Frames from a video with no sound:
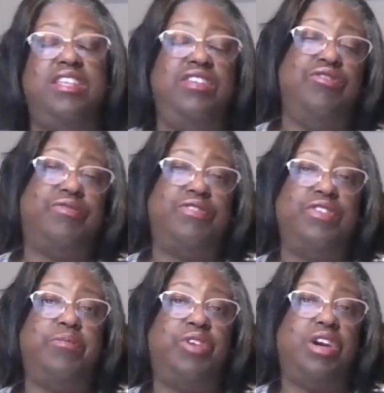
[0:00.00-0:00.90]
that you'll
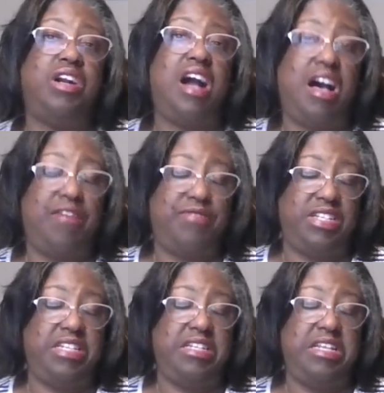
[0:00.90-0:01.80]
feel more
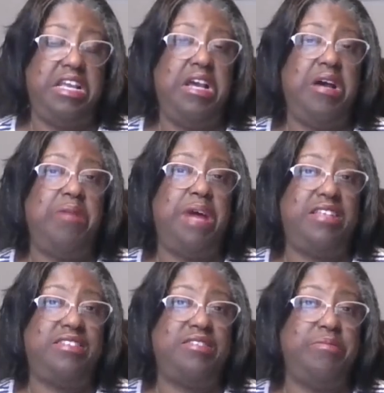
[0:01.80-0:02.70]
confident
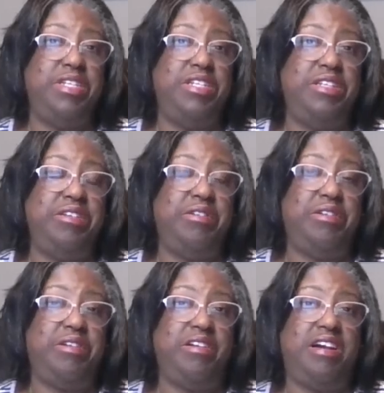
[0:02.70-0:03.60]
about submitting
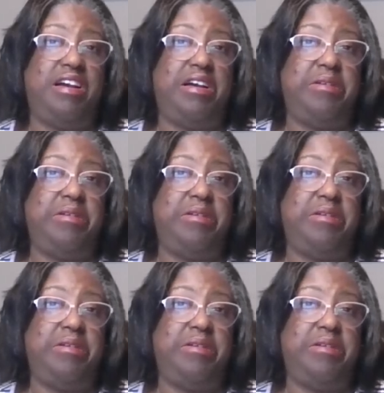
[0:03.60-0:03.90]
your